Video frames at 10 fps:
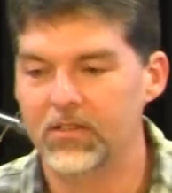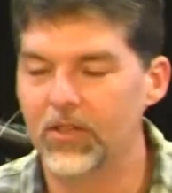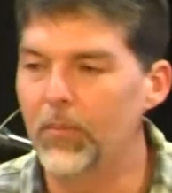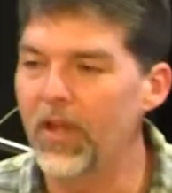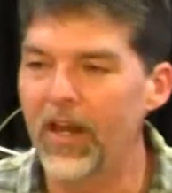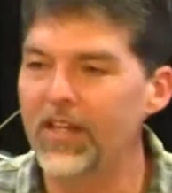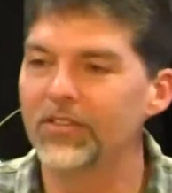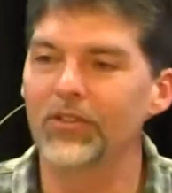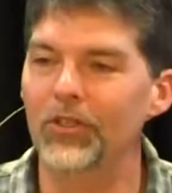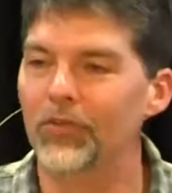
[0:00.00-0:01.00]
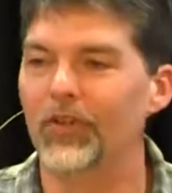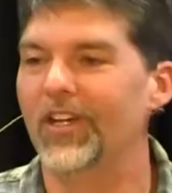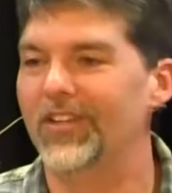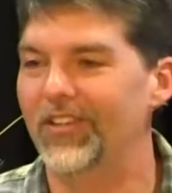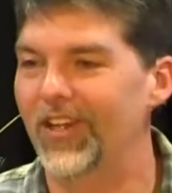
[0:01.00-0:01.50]
So I'm not asking you to
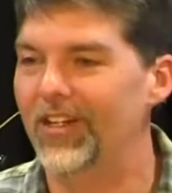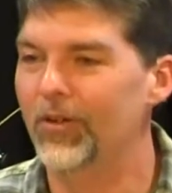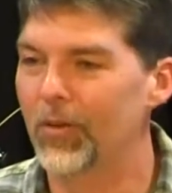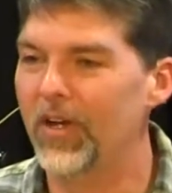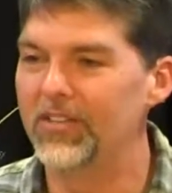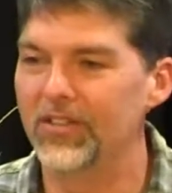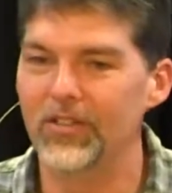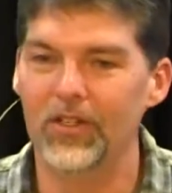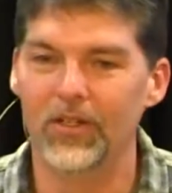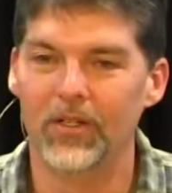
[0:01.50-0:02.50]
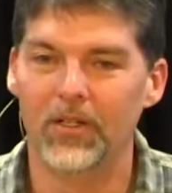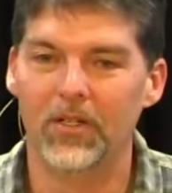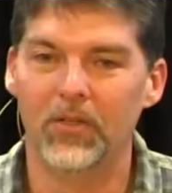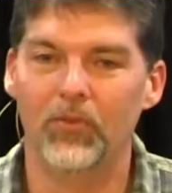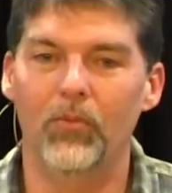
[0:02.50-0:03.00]
forget today. You know what I'm asking you to do?
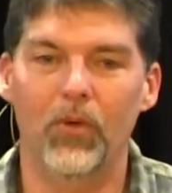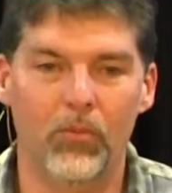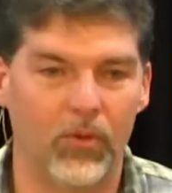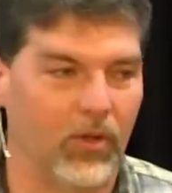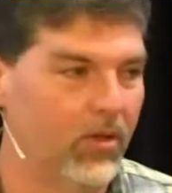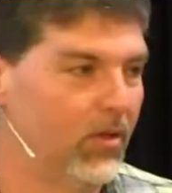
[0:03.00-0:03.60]
Remember.